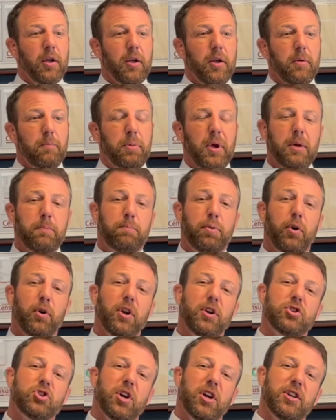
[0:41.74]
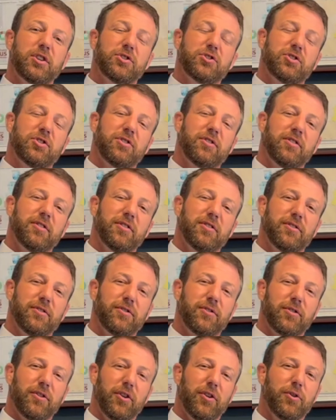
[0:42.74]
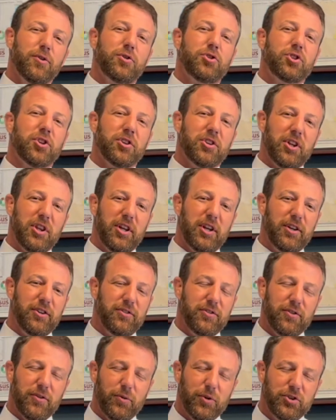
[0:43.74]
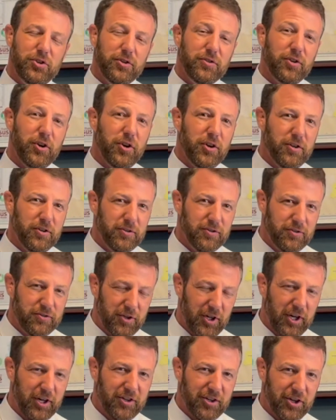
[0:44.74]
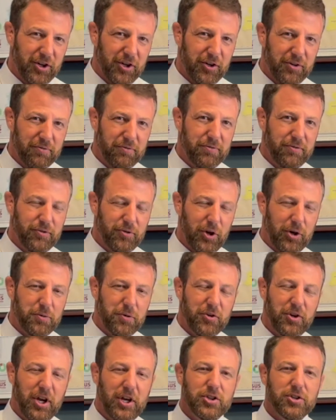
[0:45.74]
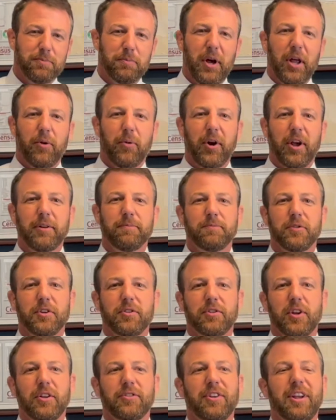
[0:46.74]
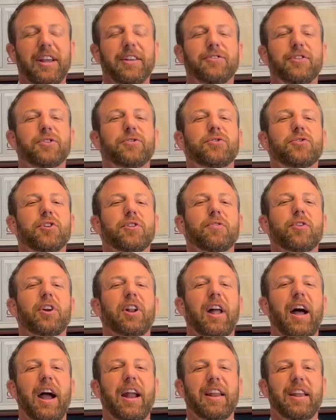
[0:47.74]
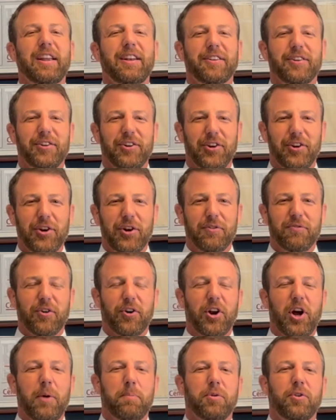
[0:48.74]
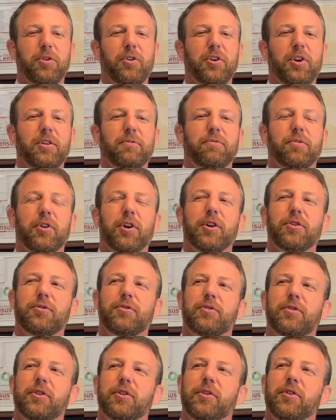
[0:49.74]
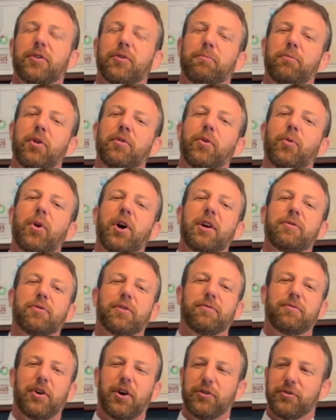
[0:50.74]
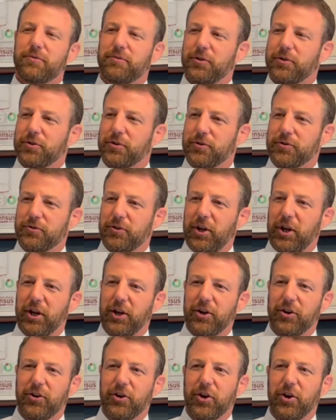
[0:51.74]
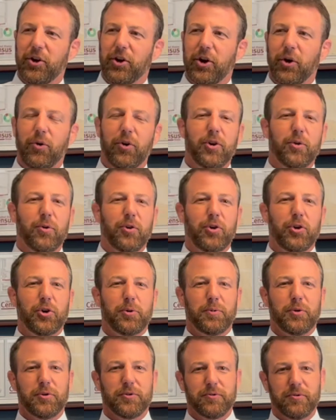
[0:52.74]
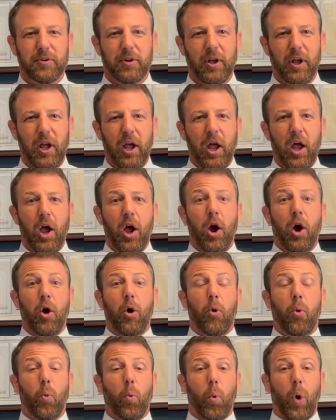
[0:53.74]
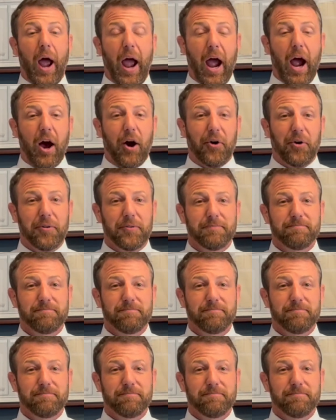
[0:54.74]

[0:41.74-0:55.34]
Pete Buttigieg's solution to this, which is our Secretary of Transportation, by the way, says it's a silver lining for an opportunity for us to move away from fossil fuels and to go into renewables. Wow.